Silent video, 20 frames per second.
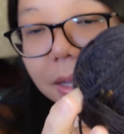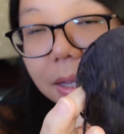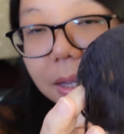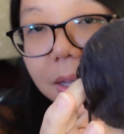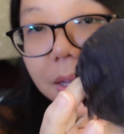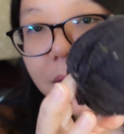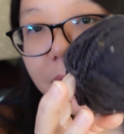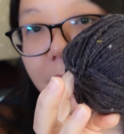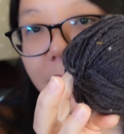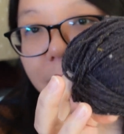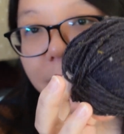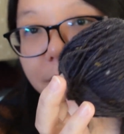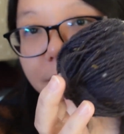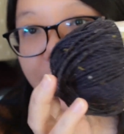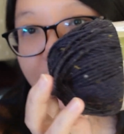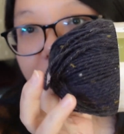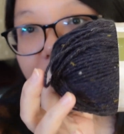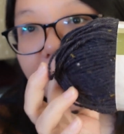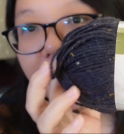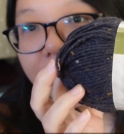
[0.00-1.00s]

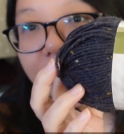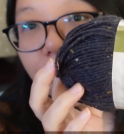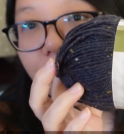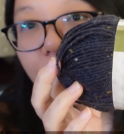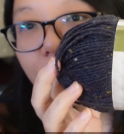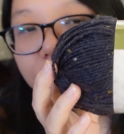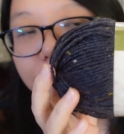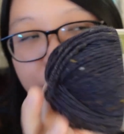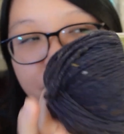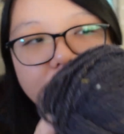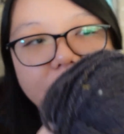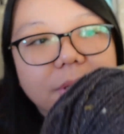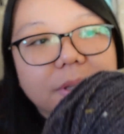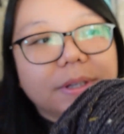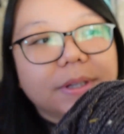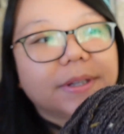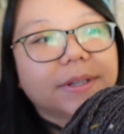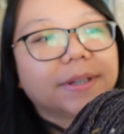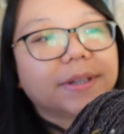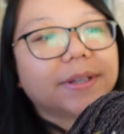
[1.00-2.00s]
yeah, I hope
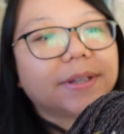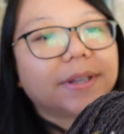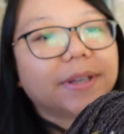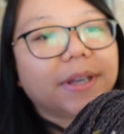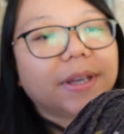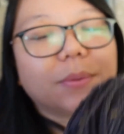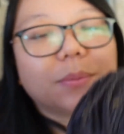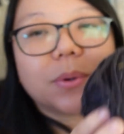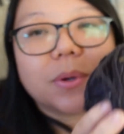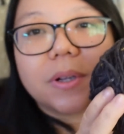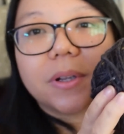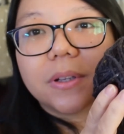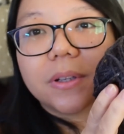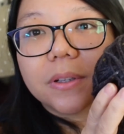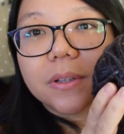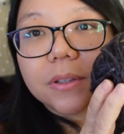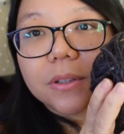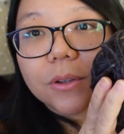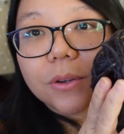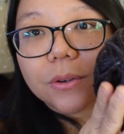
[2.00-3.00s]
it
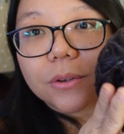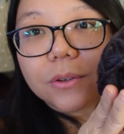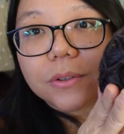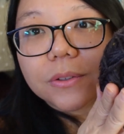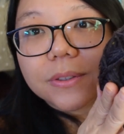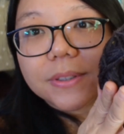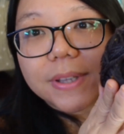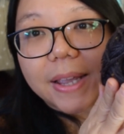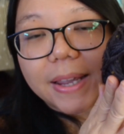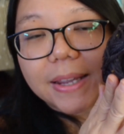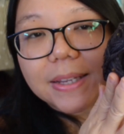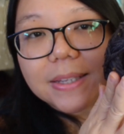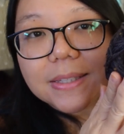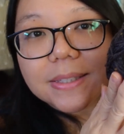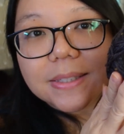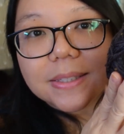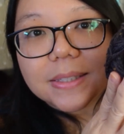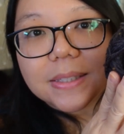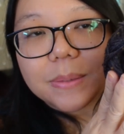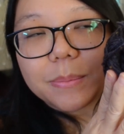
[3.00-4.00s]
will look
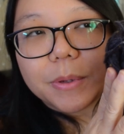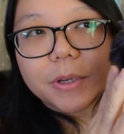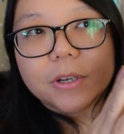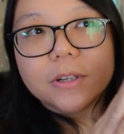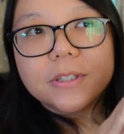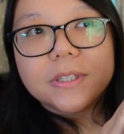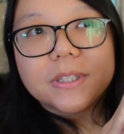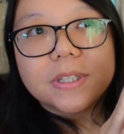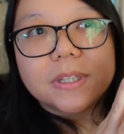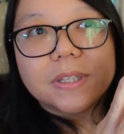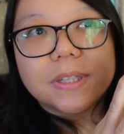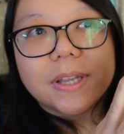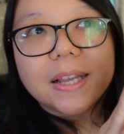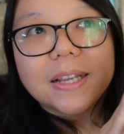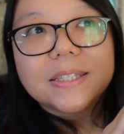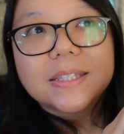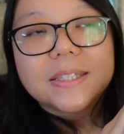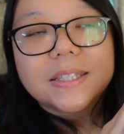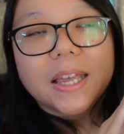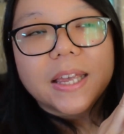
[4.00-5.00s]
nice, because the
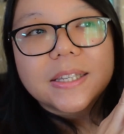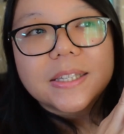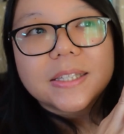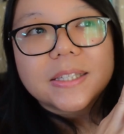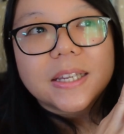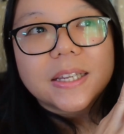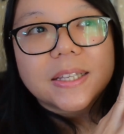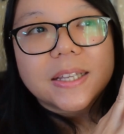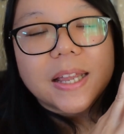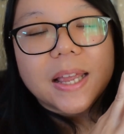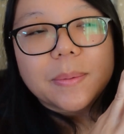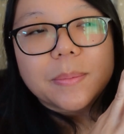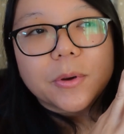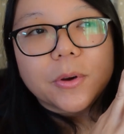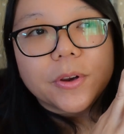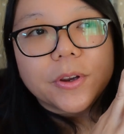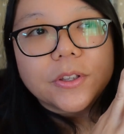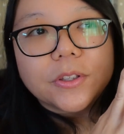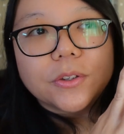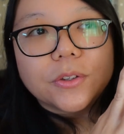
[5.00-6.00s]
next test knit that I'm
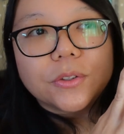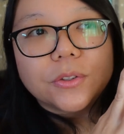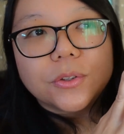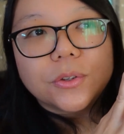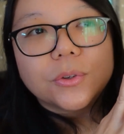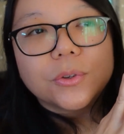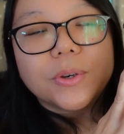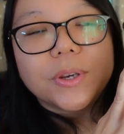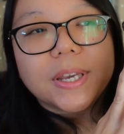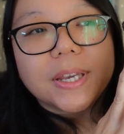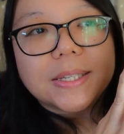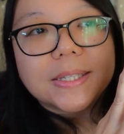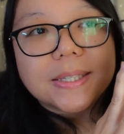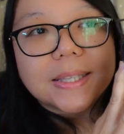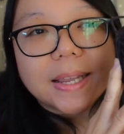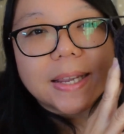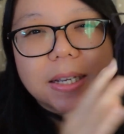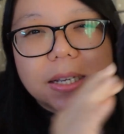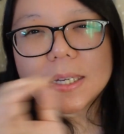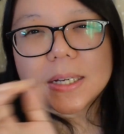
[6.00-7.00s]
going to do
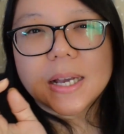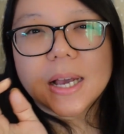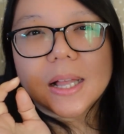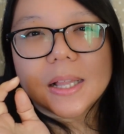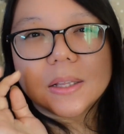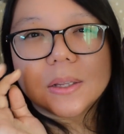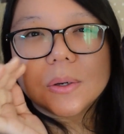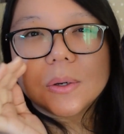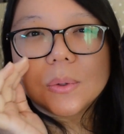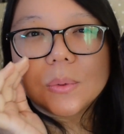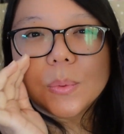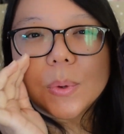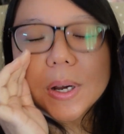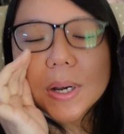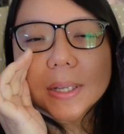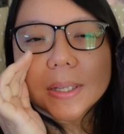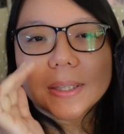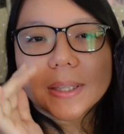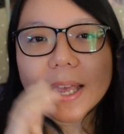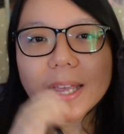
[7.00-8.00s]
is like a color
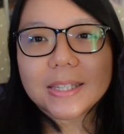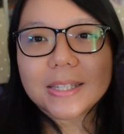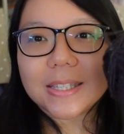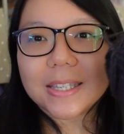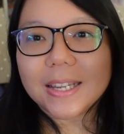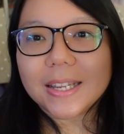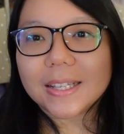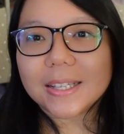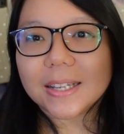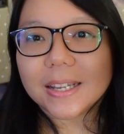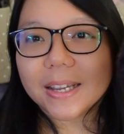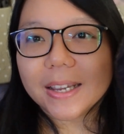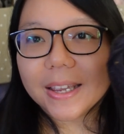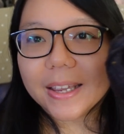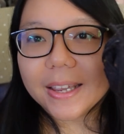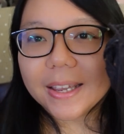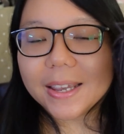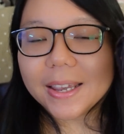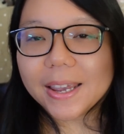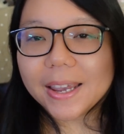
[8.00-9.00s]
work test knit,
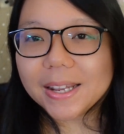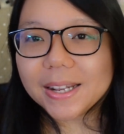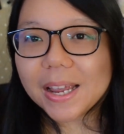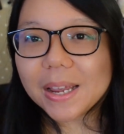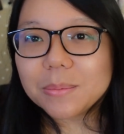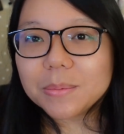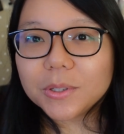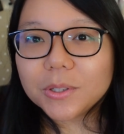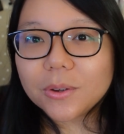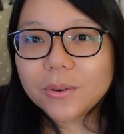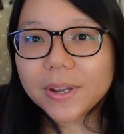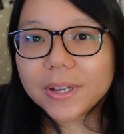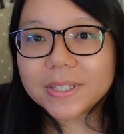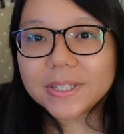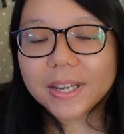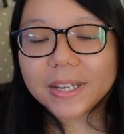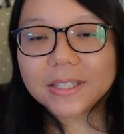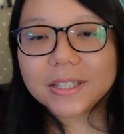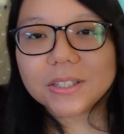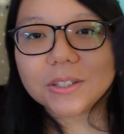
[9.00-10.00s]
and I'm so
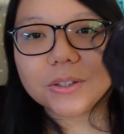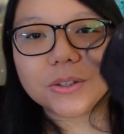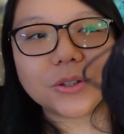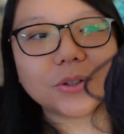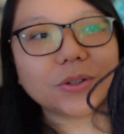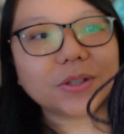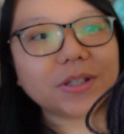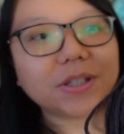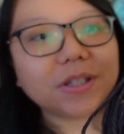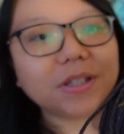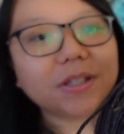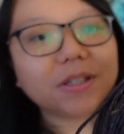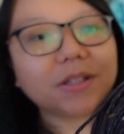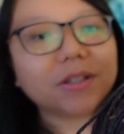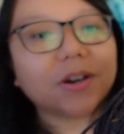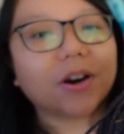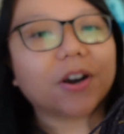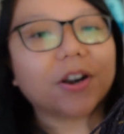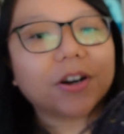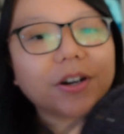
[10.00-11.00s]
excited to use
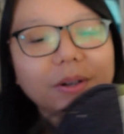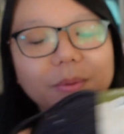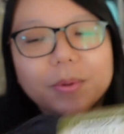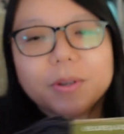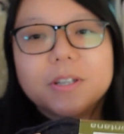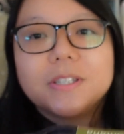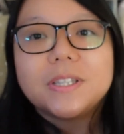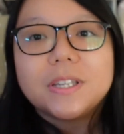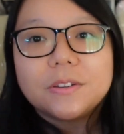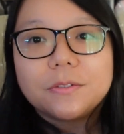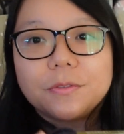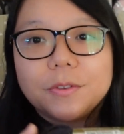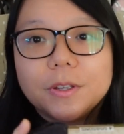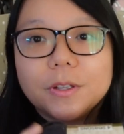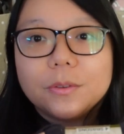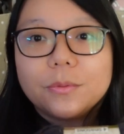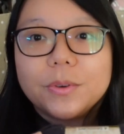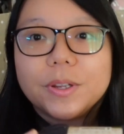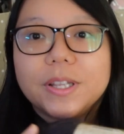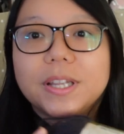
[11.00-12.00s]
this yarn because it
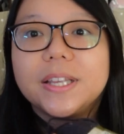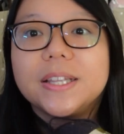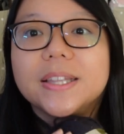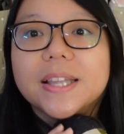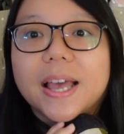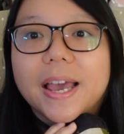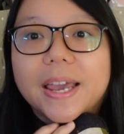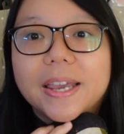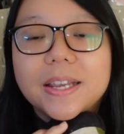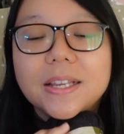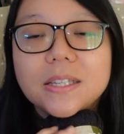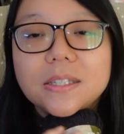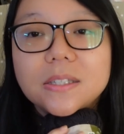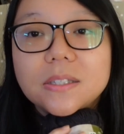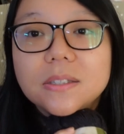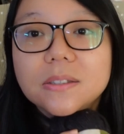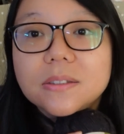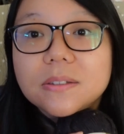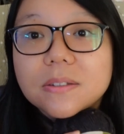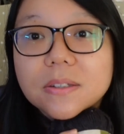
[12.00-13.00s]
feels really
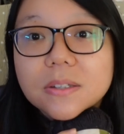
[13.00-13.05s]
nice.